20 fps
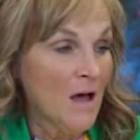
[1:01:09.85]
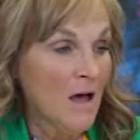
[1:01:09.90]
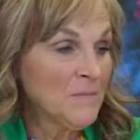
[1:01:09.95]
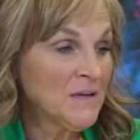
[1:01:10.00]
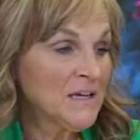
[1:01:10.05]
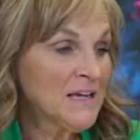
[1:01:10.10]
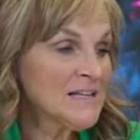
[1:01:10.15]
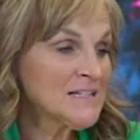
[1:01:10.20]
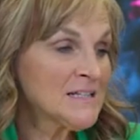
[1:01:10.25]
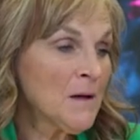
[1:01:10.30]

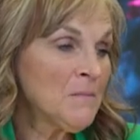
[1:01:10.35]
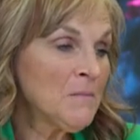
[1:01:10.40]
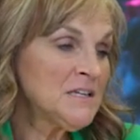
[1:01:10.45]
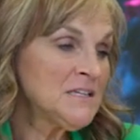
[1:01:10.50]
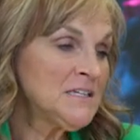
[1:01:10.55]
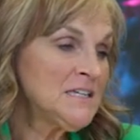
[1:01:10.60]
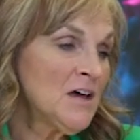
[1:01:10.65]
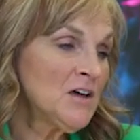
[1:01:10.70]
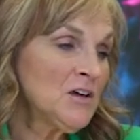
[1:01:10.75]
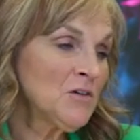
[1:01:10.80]
Because I'm
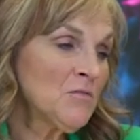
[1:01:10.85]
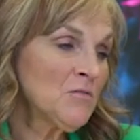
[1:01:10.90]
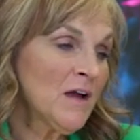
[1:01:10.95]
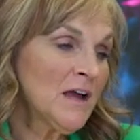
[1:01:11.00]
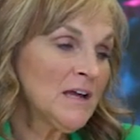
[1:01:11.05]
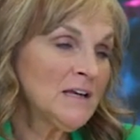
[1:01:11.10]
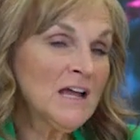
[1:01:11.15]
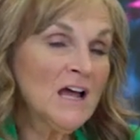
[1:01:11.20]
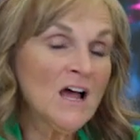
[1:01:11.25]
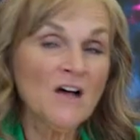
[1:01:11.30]
going to tell you
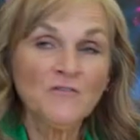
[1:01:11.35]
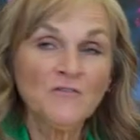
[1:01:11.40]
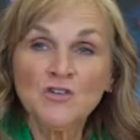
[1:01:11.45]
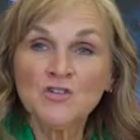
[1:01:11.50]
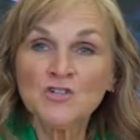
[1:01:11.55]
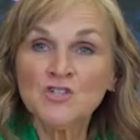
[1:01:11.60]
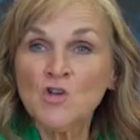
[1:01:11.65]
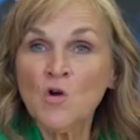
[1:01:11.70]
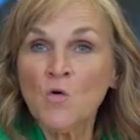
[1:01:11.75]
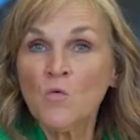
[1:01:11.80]
right now, if
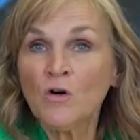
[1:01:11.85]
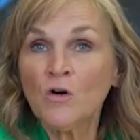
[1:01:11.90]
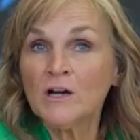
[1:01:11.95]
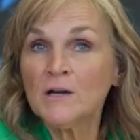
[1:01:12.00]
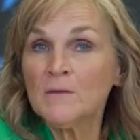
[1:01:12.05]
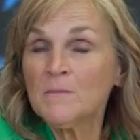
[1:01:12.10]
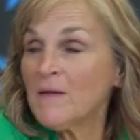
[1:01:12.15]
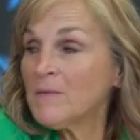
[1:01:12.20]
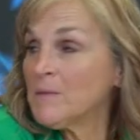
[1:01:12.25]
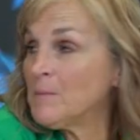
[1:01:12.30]
you're so
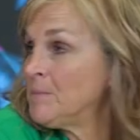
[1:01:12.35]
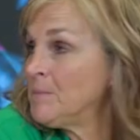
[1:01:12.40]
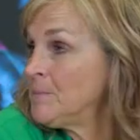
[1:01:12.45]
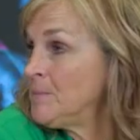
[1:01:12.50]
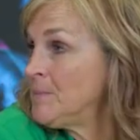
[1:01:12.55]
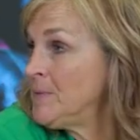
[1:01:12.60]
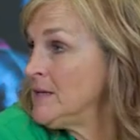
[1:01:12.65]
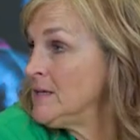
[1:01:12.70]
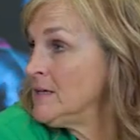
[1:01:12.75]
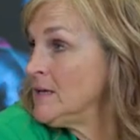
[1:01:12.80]
worried about
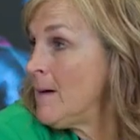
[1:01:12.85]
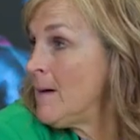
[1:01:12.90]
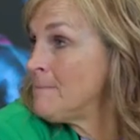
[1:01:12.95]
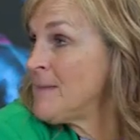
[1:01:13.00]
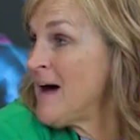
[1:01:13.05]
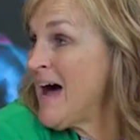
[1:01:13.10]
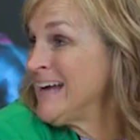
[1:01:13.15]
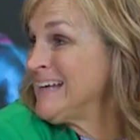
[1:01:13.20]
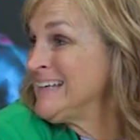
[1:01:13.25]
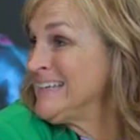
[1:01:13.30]
the
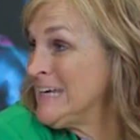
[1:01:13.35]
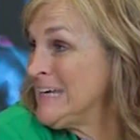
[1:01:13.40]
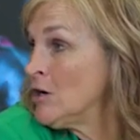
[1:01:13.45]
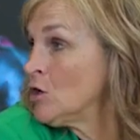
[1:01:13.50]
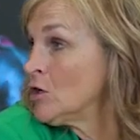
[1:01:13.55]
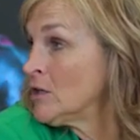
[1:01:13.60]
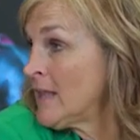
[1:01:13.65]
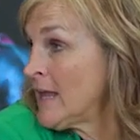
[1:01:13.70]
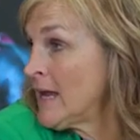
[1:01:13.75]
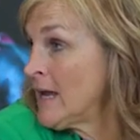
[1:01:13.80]

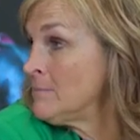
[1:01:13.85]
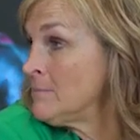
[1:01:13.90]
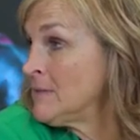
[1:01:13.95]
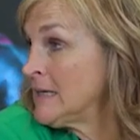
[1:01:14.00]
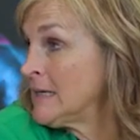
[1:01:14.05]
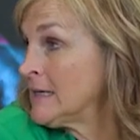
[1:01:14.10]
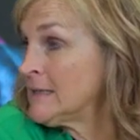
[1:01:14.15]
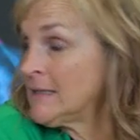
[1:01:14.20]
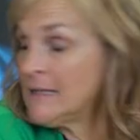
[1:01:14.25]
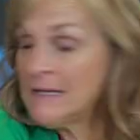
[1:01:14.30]
pineal gland
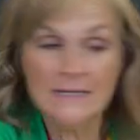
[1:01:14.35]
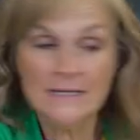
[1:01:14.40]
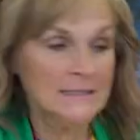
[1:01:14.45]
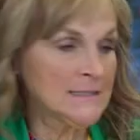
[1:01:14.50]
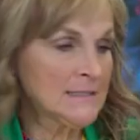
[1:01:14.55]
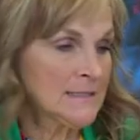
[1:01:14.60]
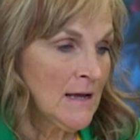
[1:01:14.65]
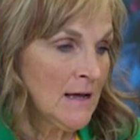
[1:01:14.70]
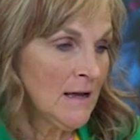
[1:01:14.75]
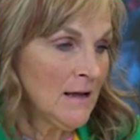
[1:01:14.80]
being
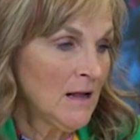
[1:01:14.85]
cleansed,